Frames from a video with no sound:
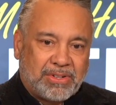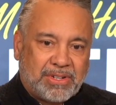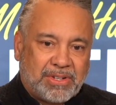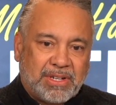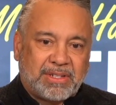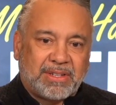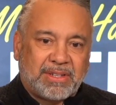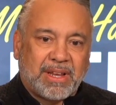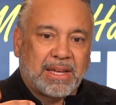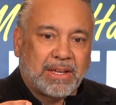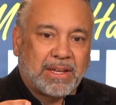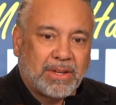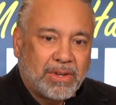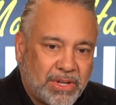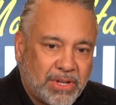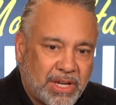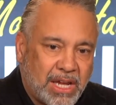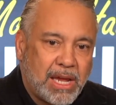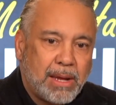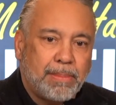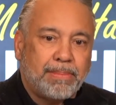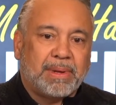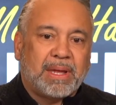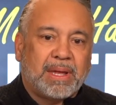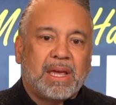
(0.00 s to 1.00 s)
It's like you
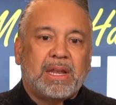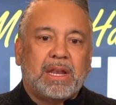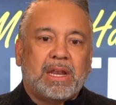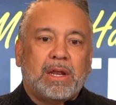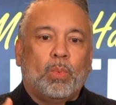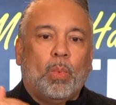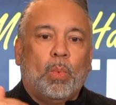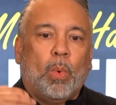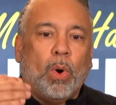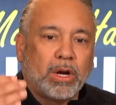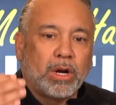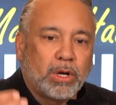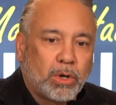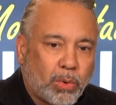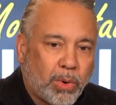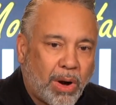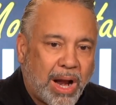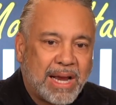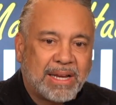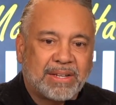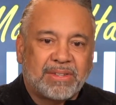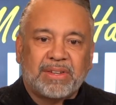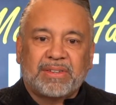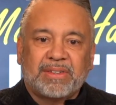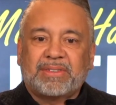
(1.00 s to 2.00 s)
keep getting one
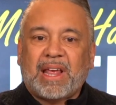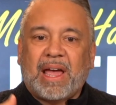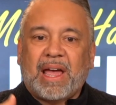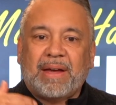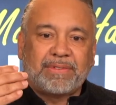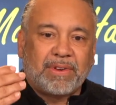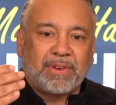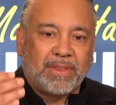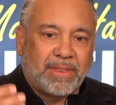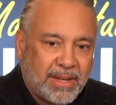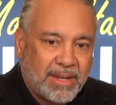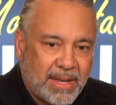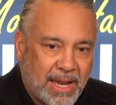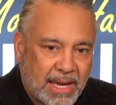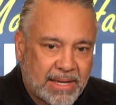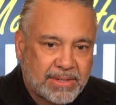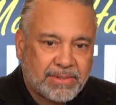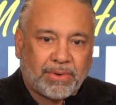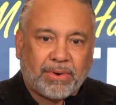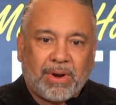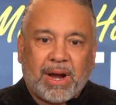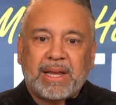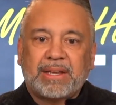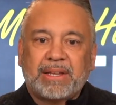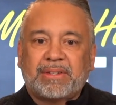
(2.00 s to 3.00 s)
crisis after the next
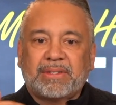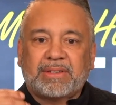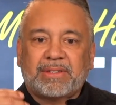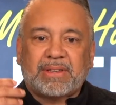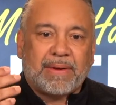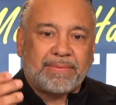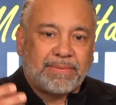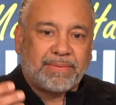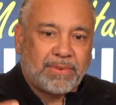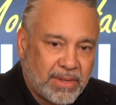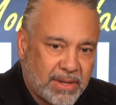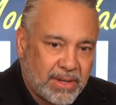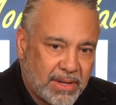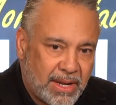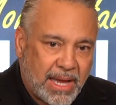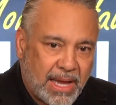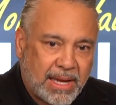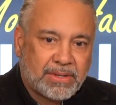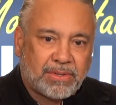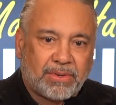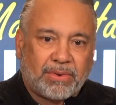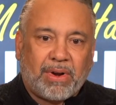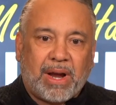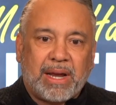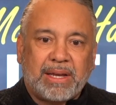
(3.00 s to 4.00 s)
crisis after the
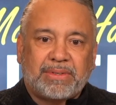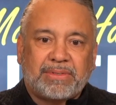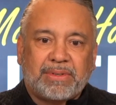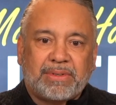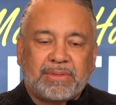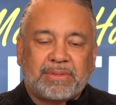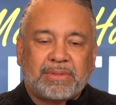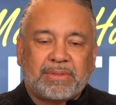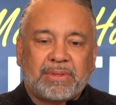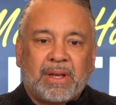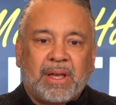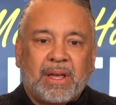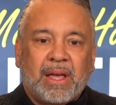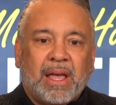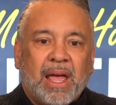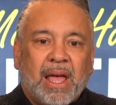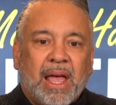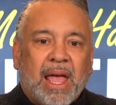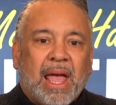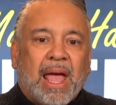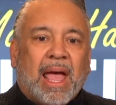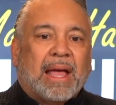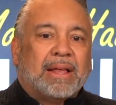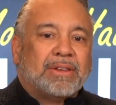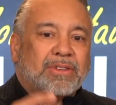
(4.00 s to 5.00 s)
next crisis.
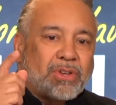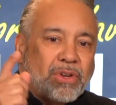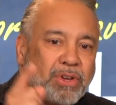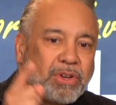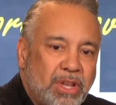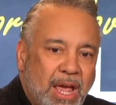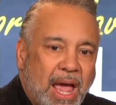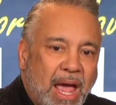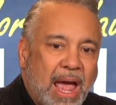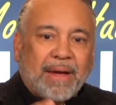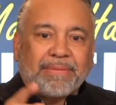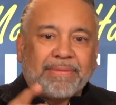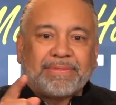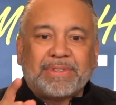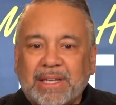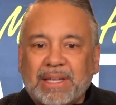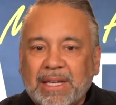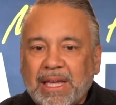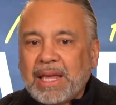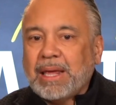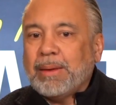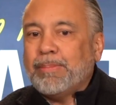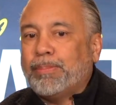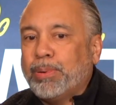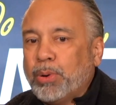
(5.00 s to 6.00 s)
And so you have to
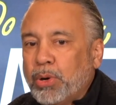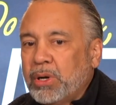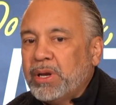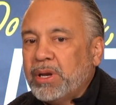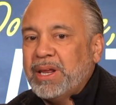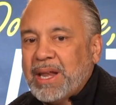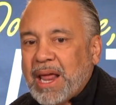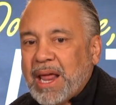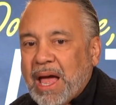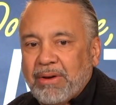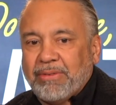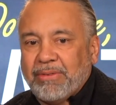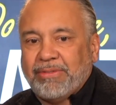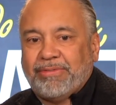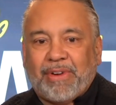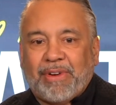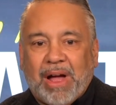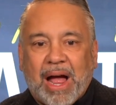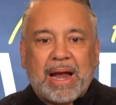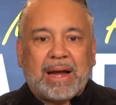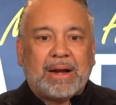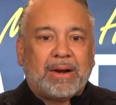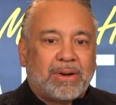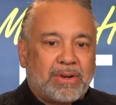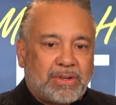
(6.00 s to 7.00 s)
keep putting out
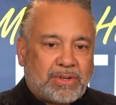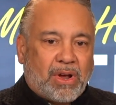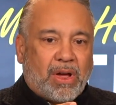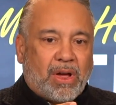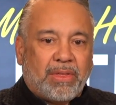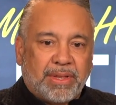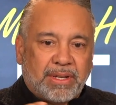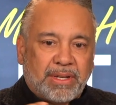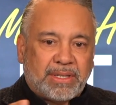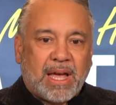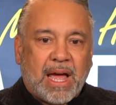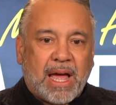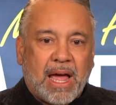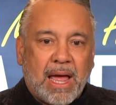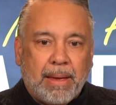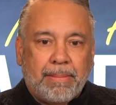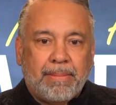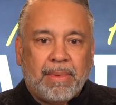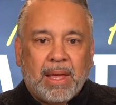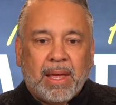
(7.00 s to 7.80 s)
fires all the time.